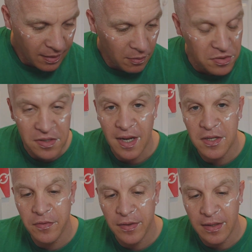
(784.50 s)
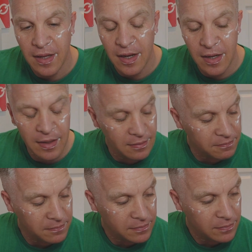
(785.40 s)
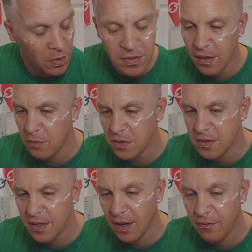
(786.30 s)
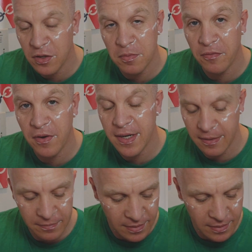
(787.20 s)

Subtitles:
was going to say something. What was it I was going to say? I've lost my thread.